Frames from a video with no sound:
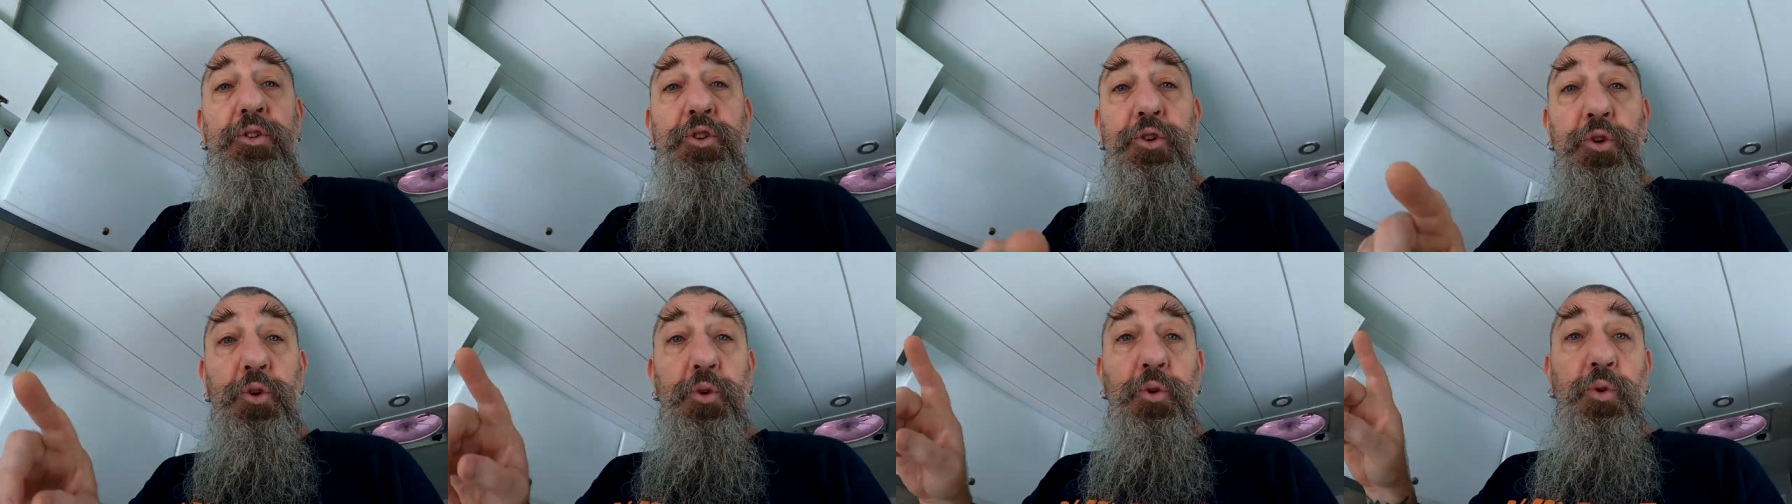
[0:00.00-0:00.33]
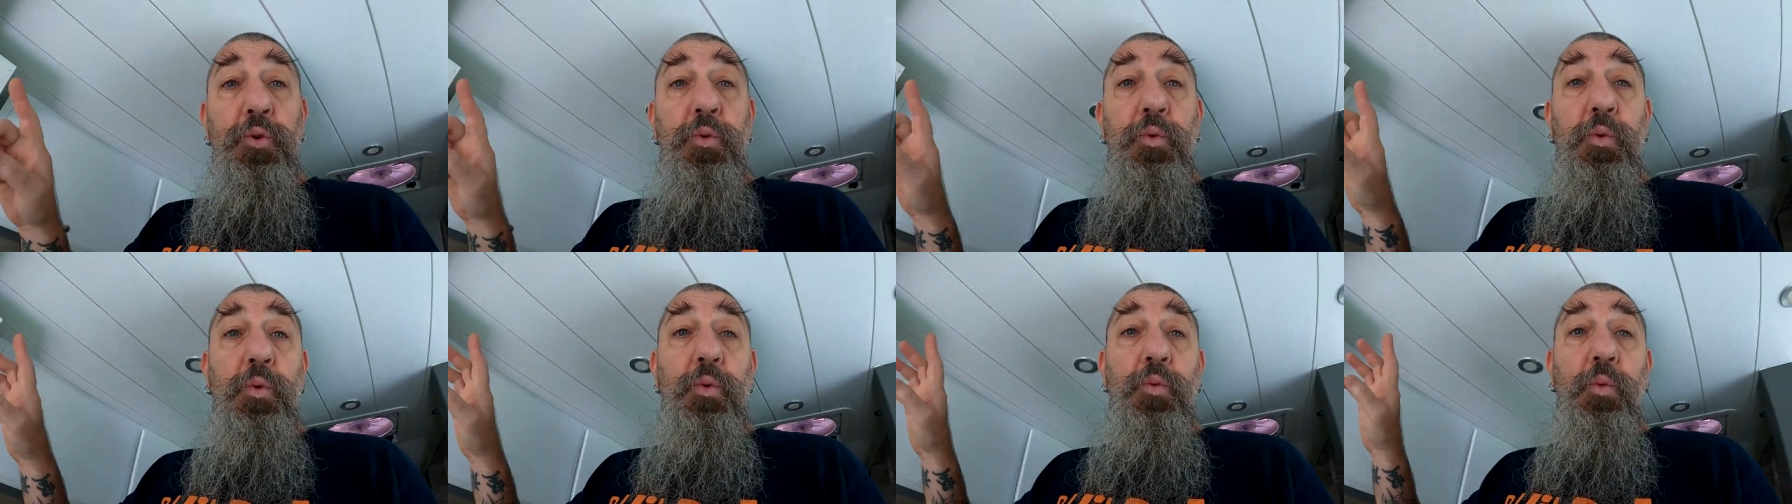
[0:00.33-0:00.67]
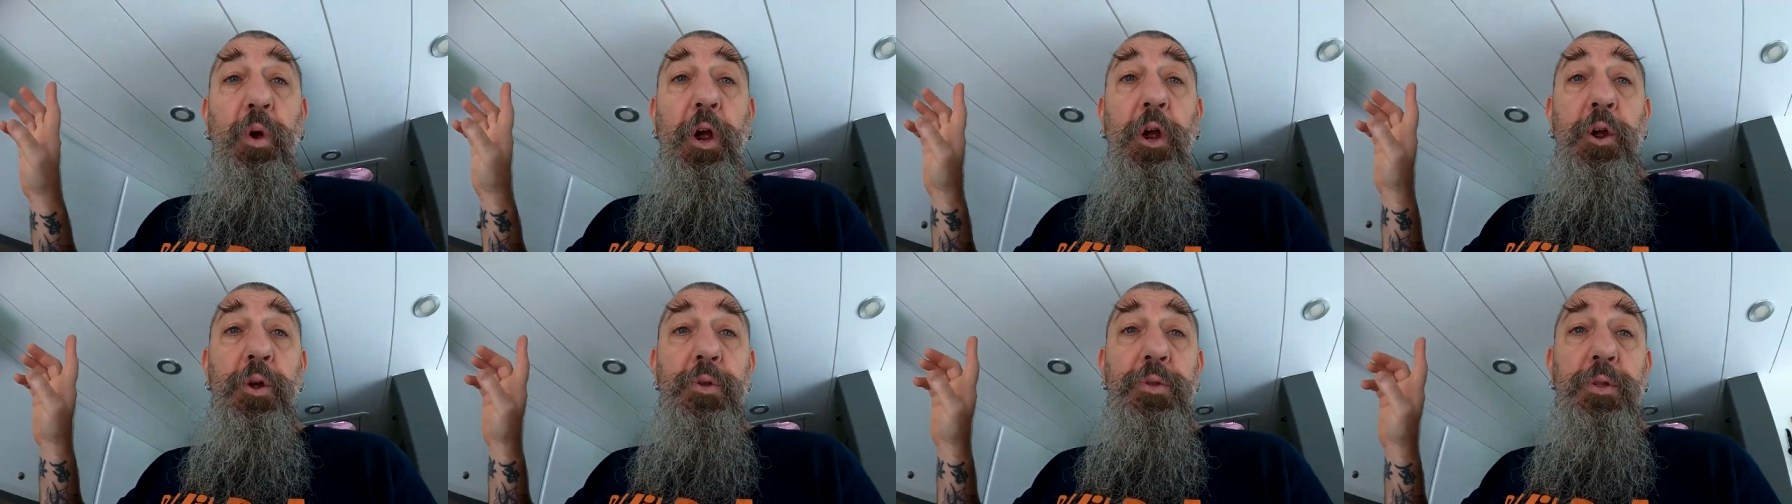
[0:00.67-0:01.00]
to
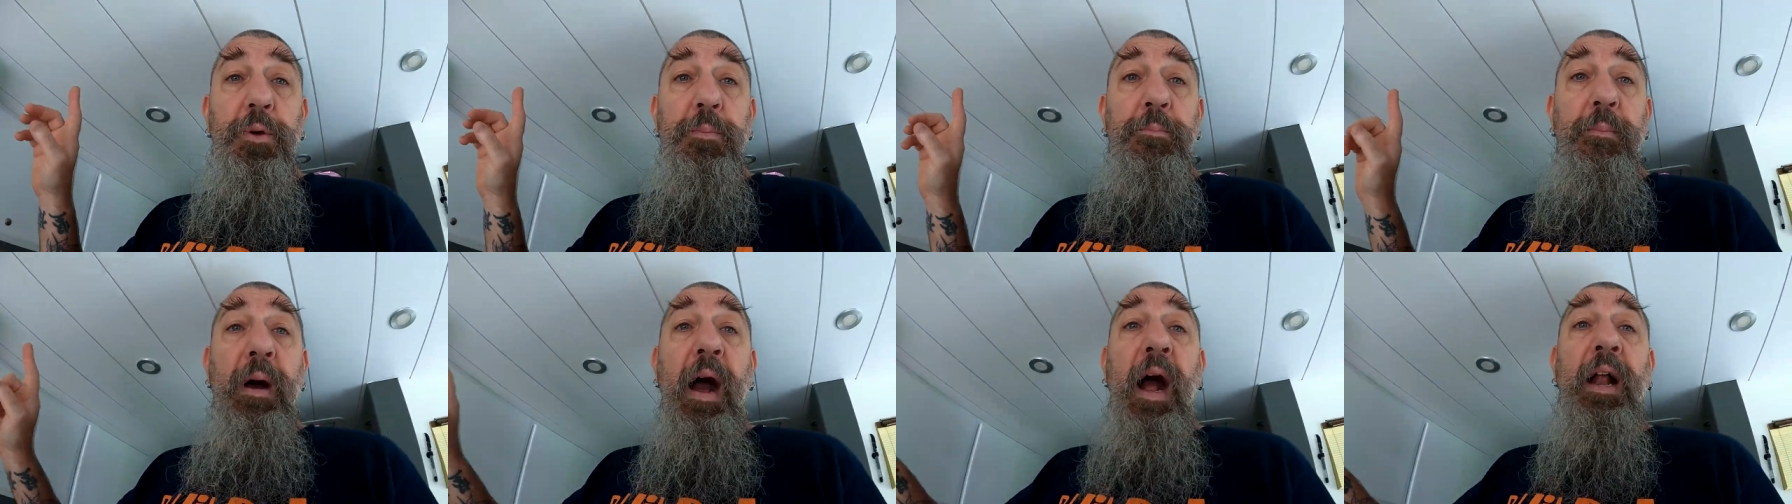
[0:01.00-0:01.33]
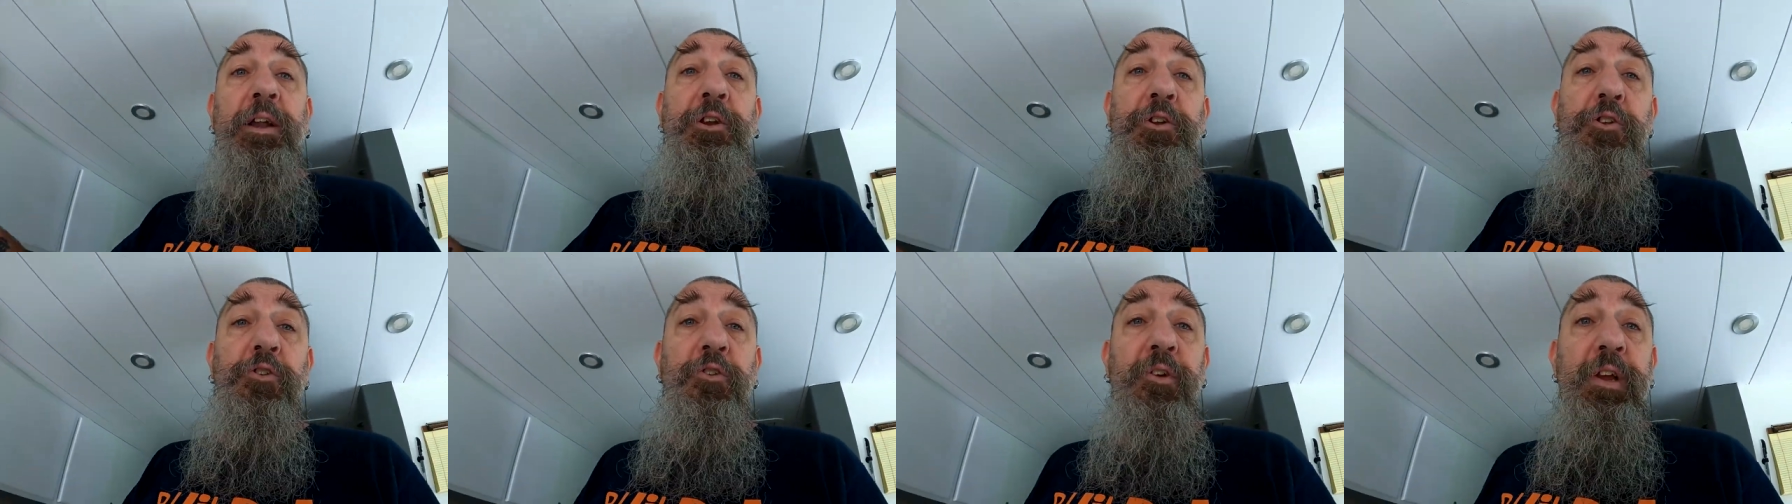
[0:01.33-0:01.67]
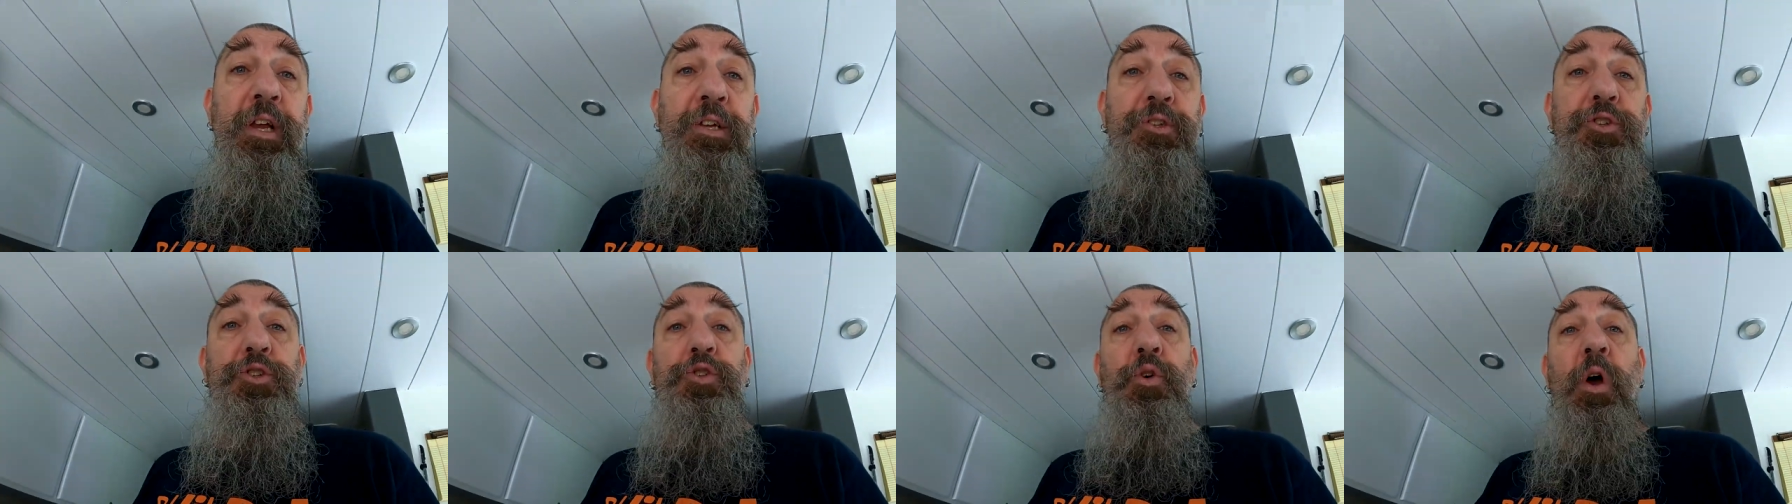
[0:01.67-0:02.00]
where the
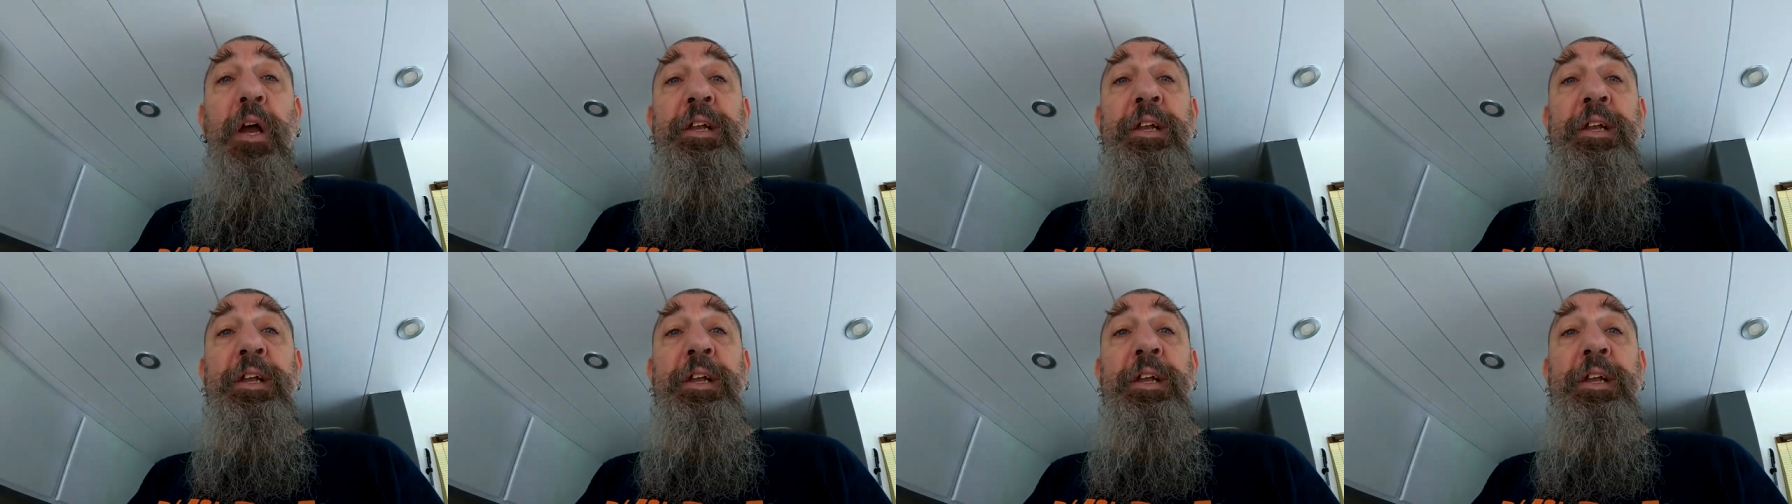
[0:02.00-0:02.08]
monitor is,